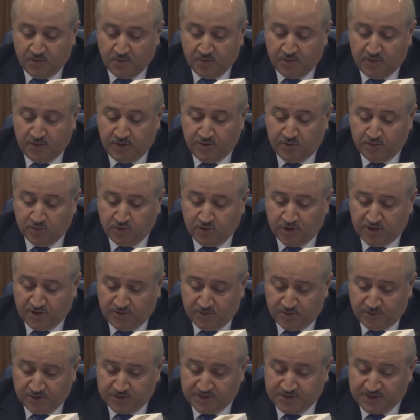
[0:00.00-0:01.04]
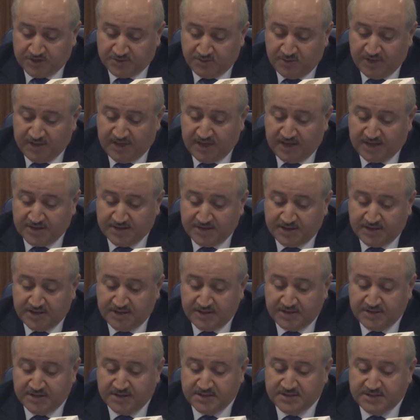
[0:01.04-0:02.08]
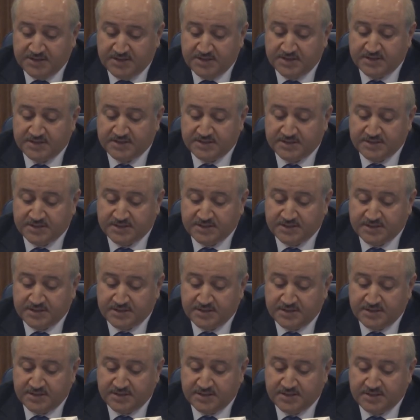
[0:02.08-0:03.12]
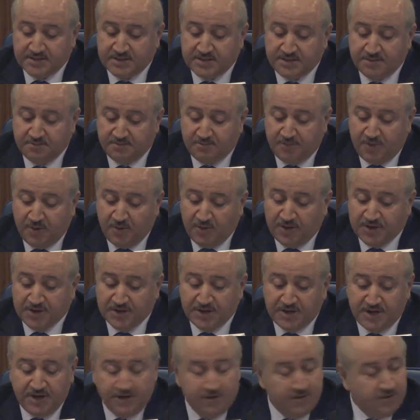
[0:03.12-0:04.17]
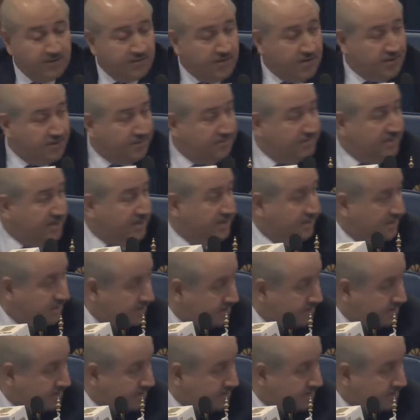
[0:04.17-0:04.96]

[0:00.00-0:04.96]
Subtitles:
With the new technologies, we can treat disease empower green economy